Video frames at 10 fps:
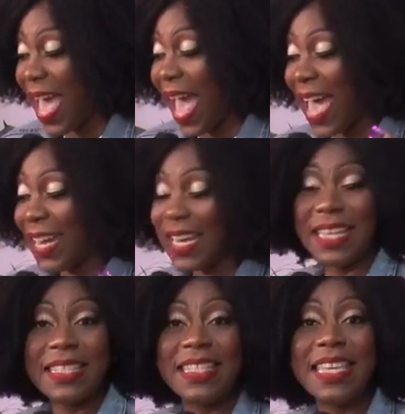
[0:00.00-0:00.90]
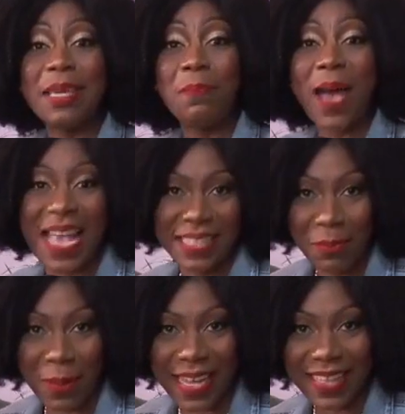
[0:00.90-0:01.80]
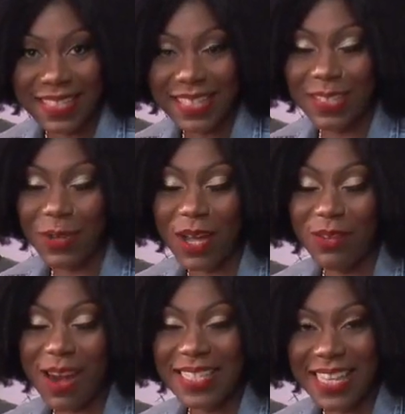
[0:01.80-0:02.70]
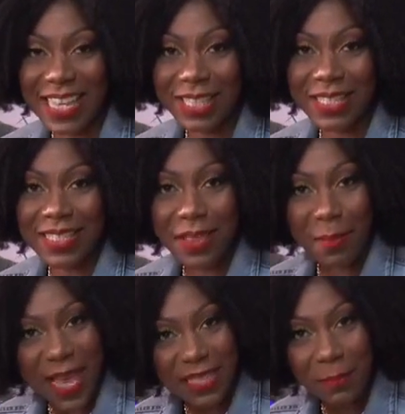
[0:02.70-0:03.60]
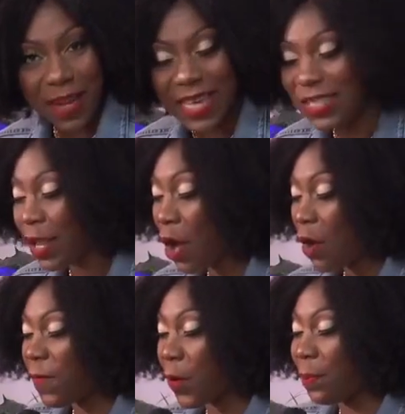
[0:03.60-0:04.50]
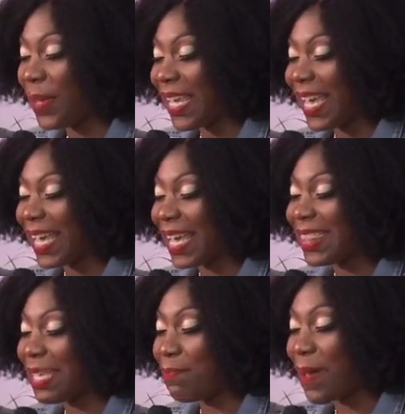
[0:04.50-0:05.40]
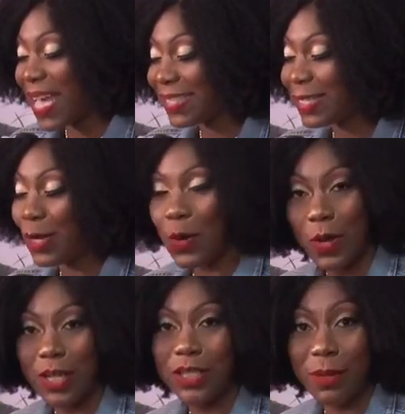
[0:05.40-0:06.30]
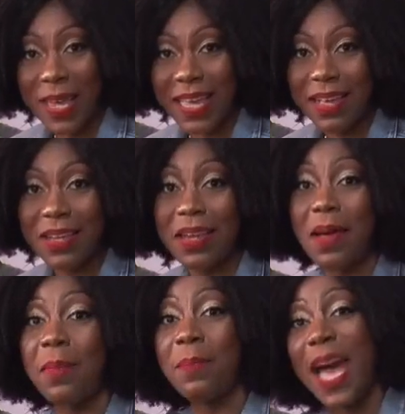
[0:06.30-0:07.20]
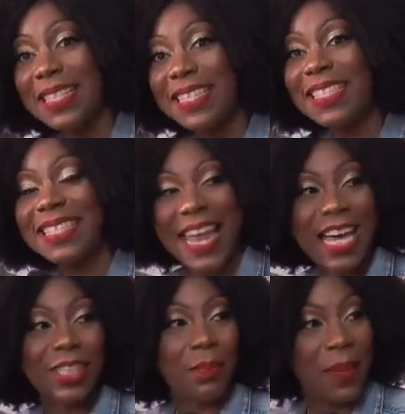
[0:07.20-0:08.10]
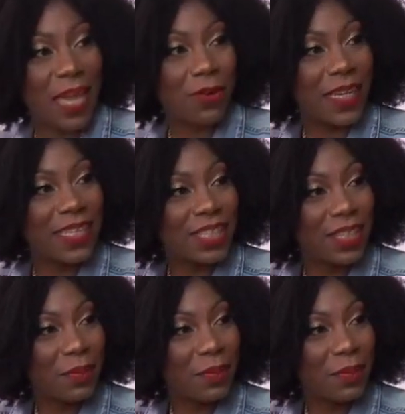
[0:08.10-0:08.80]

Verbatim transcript: and it is the Patty Place. So congratulations to the Patty Place for being the best local Jamaican patty slash When, when, when am I made that